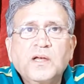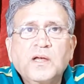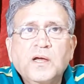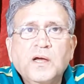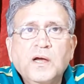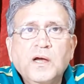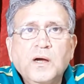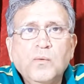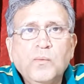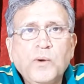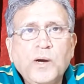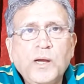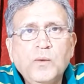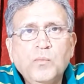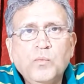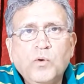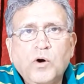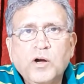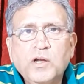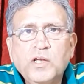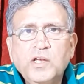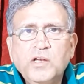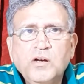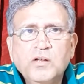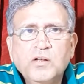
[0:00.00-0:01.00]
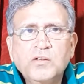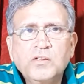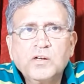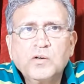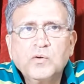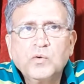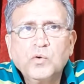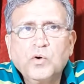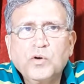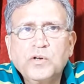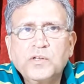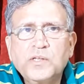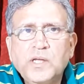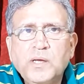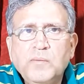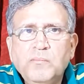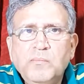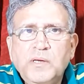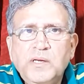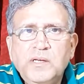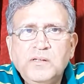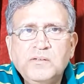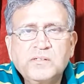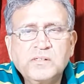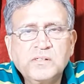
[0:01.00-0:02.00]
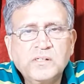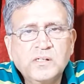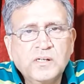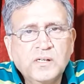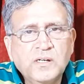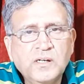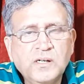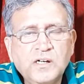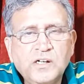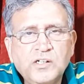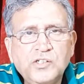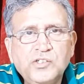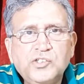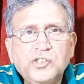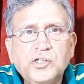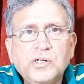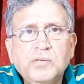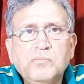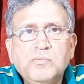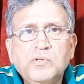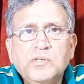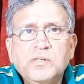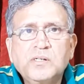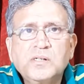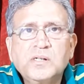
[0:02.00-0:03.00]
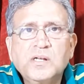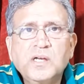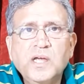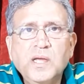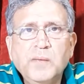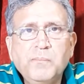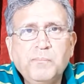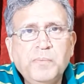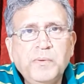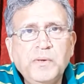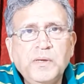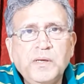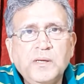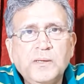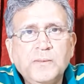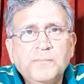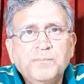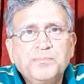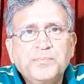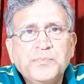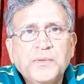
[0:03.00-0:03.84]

While walking on the road, they meet a German hippie,